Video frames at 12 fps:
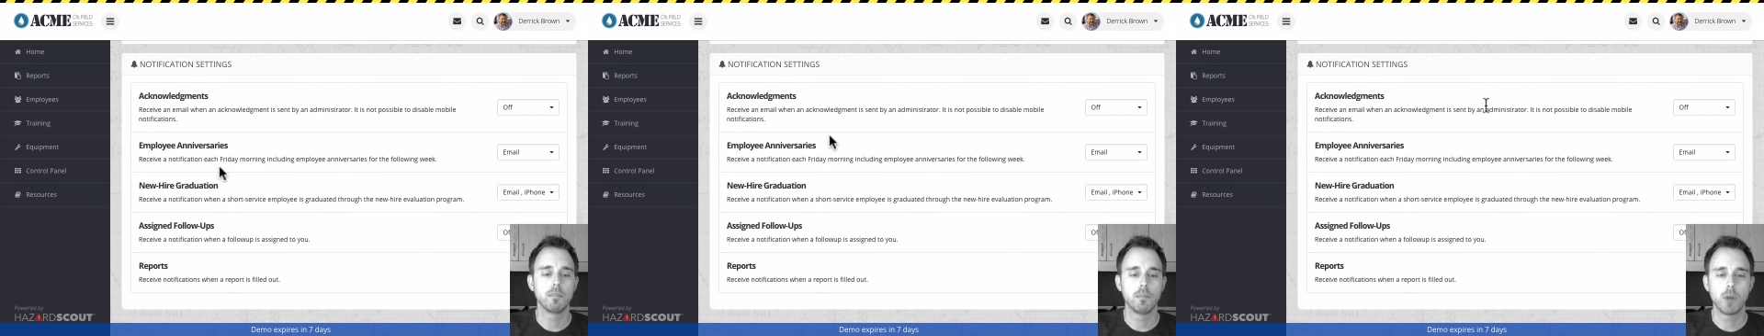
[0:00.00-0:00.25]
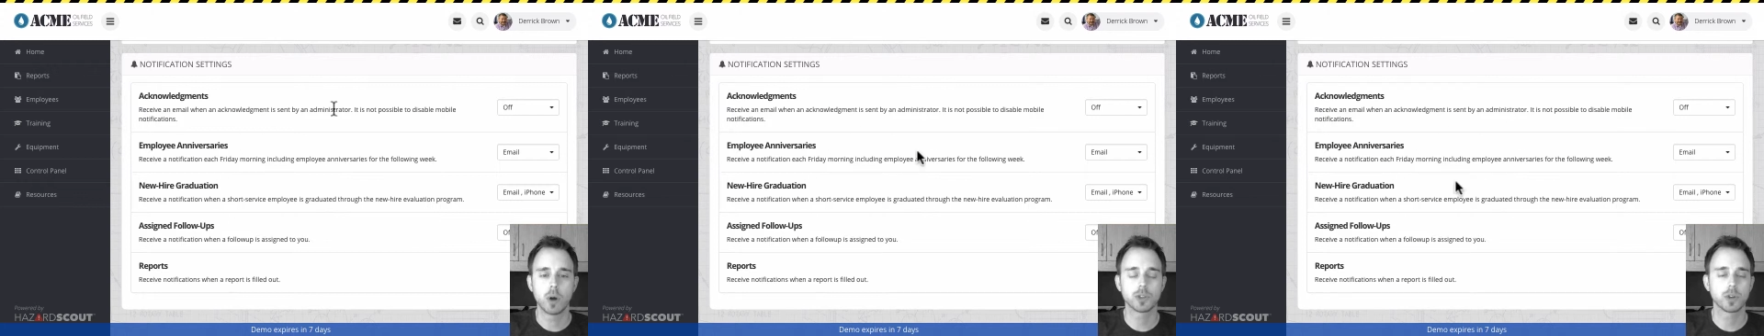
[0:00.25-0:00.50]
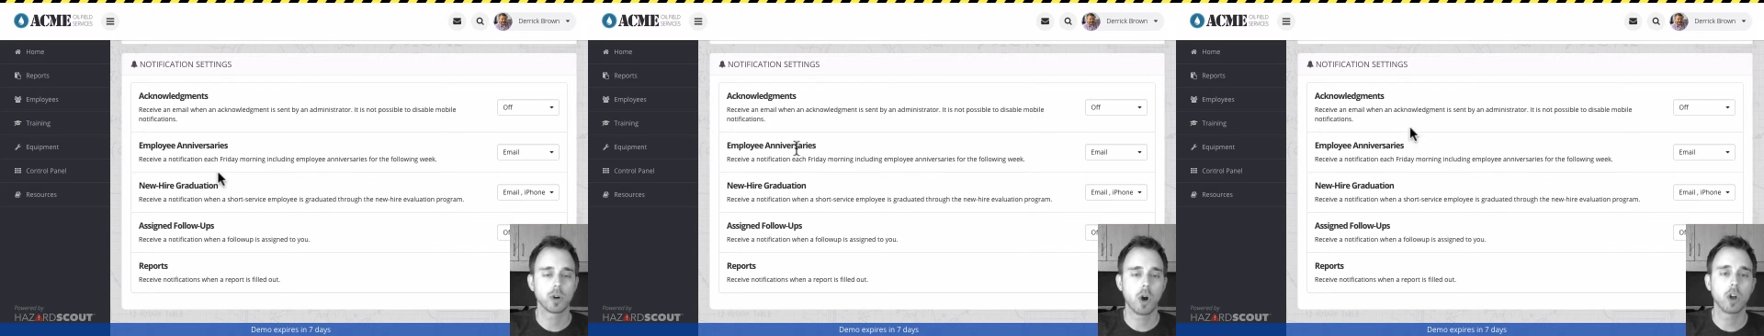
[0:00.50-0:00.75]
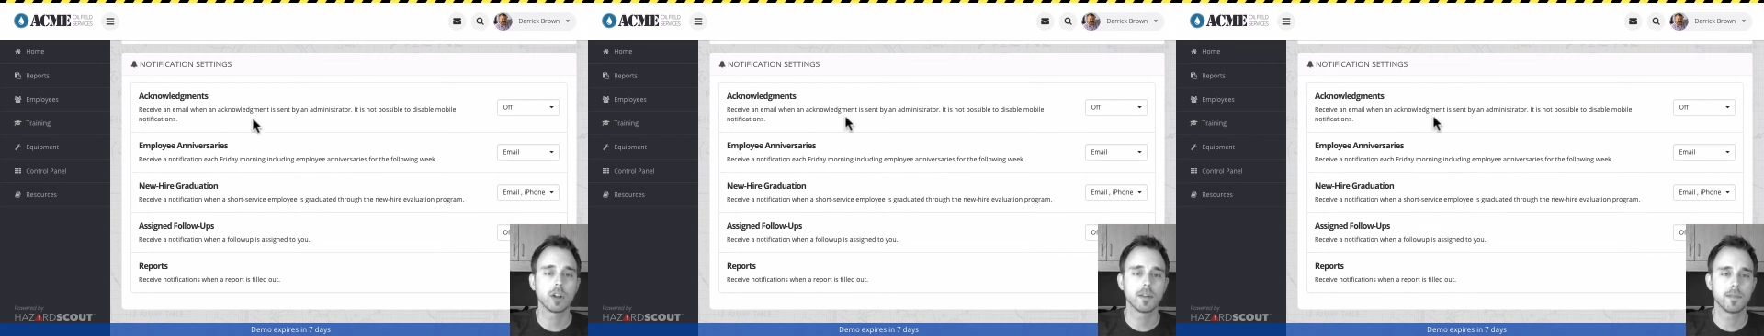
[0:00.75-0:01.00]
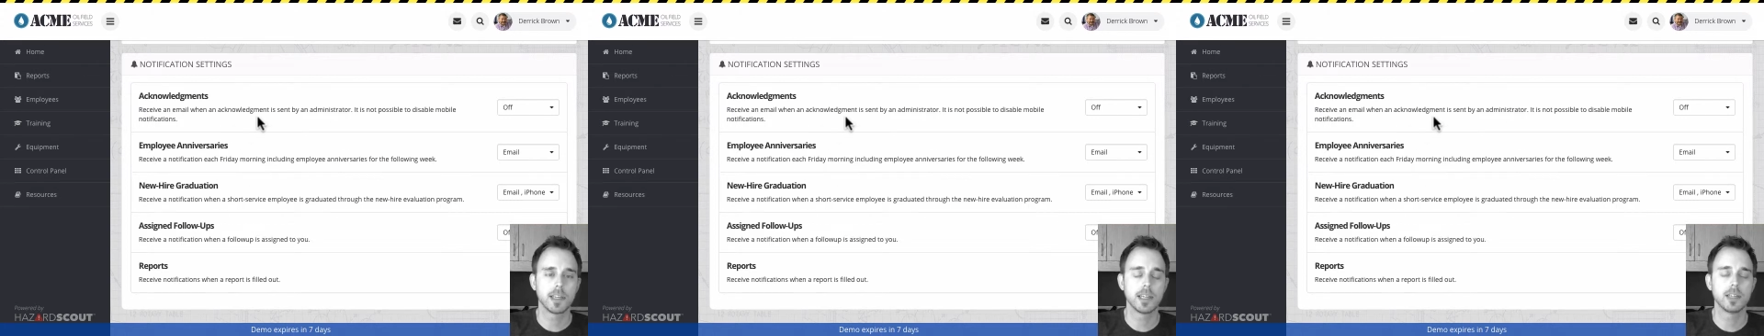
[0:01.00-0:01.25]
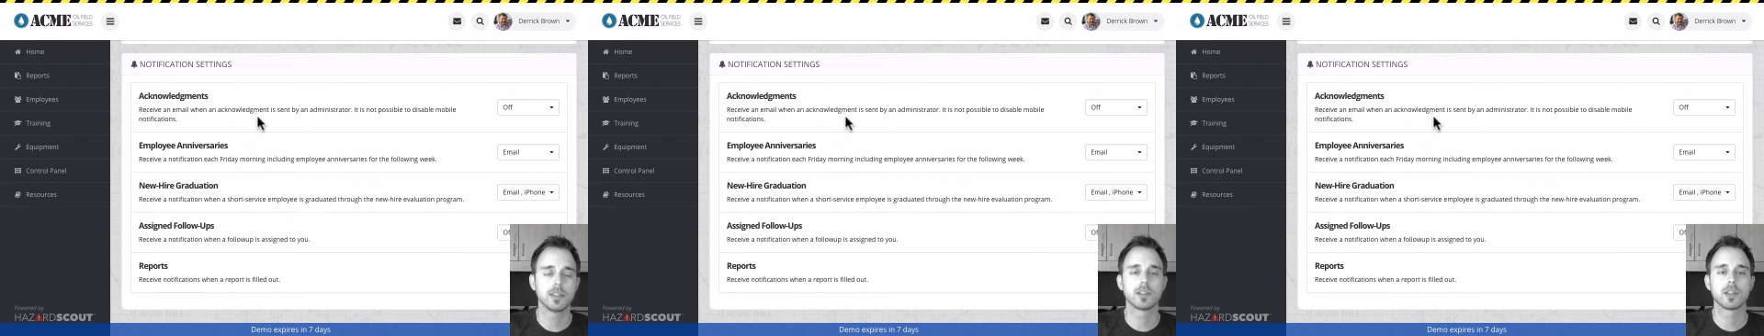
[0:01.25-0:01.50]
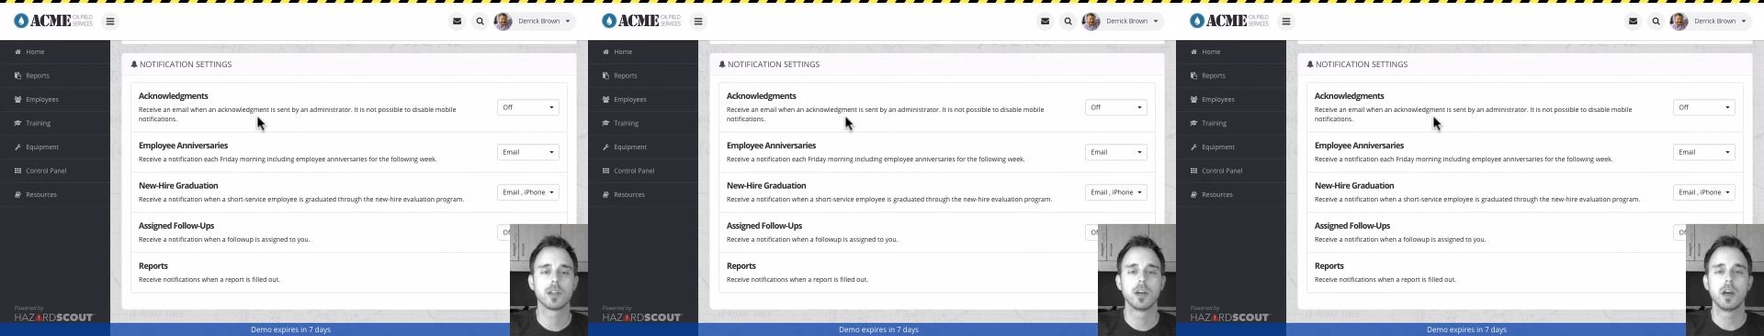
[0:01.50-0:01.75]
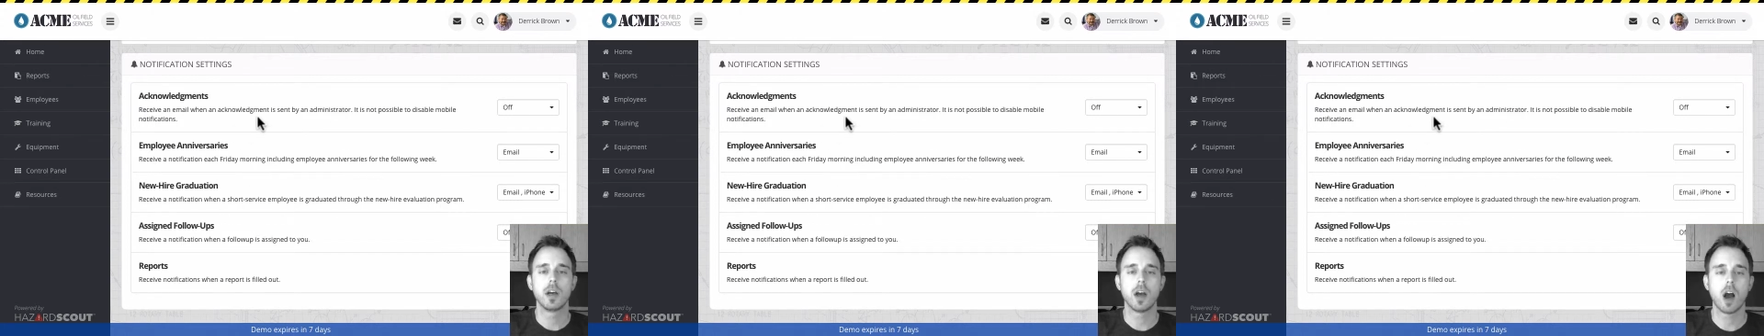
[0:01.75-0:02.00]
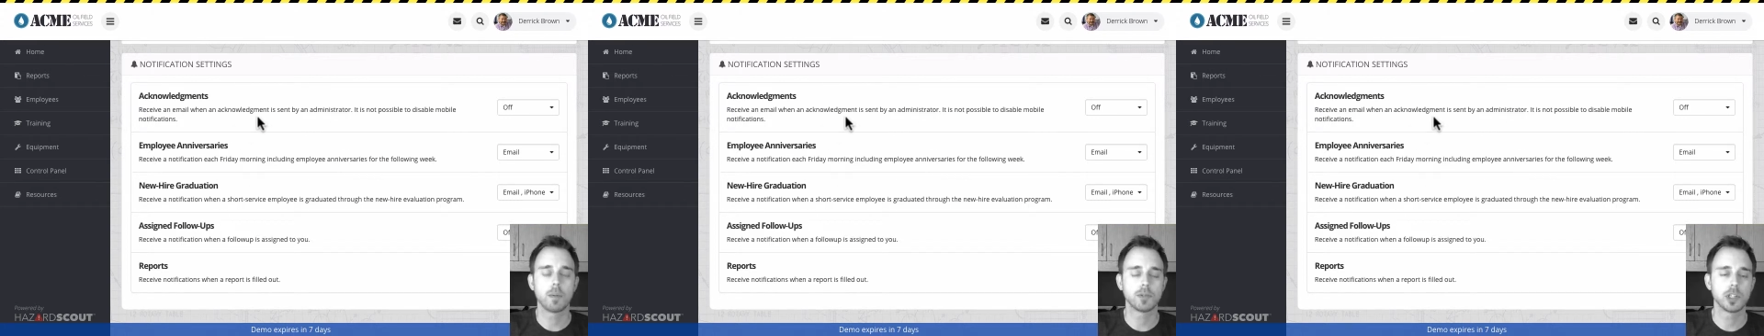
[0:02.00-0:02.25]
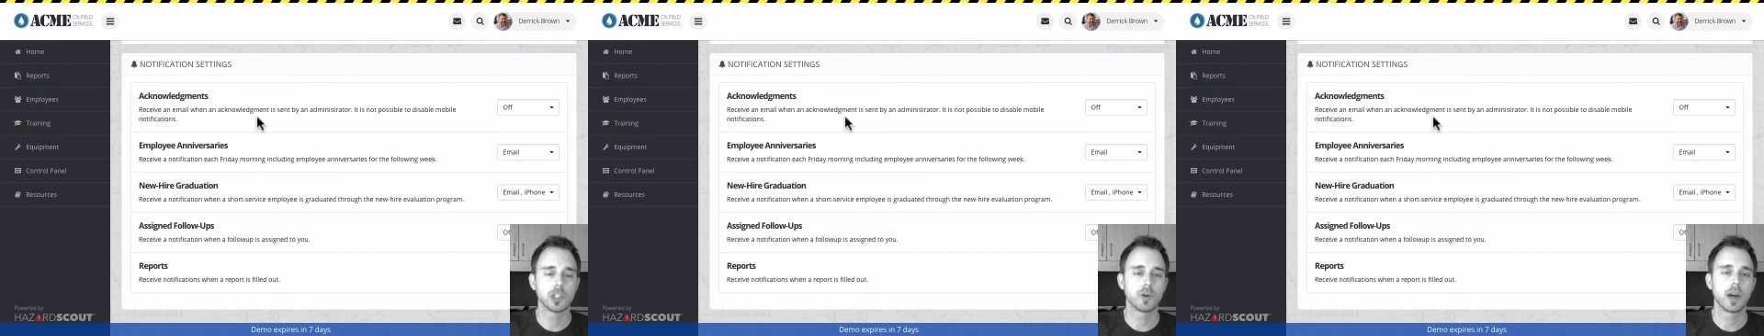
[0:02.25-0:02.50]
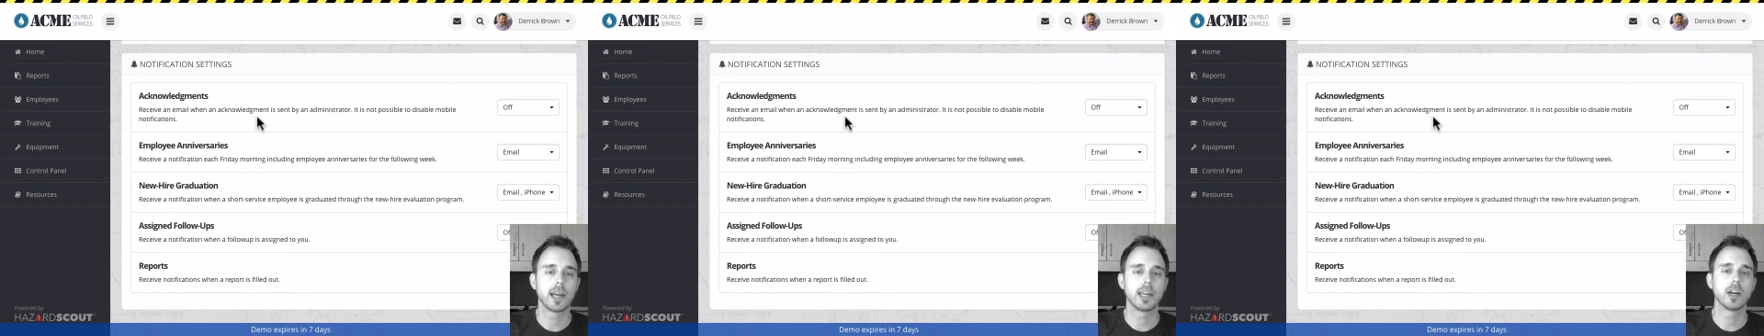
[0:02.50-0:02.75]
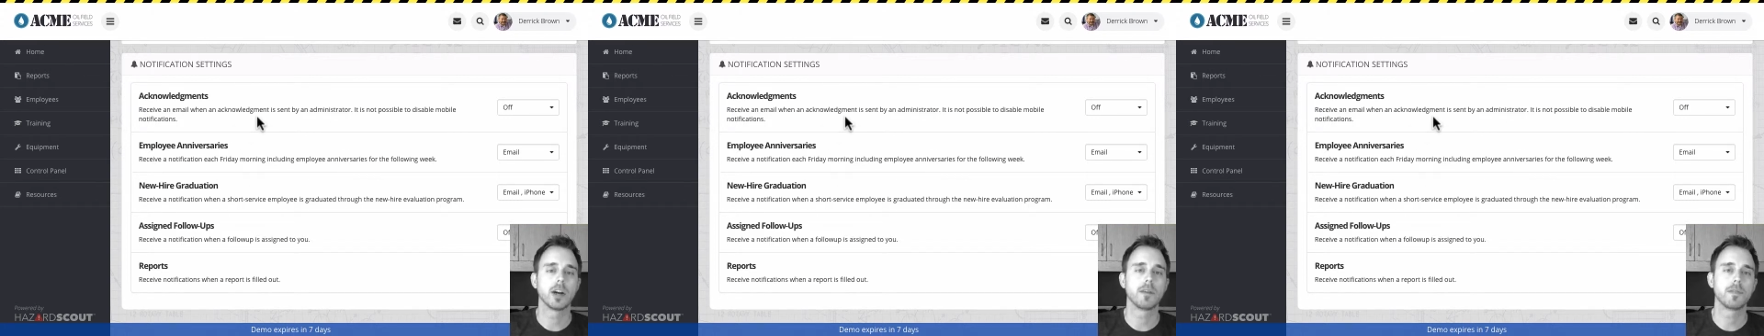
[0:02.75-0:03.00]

most or all of these options right here.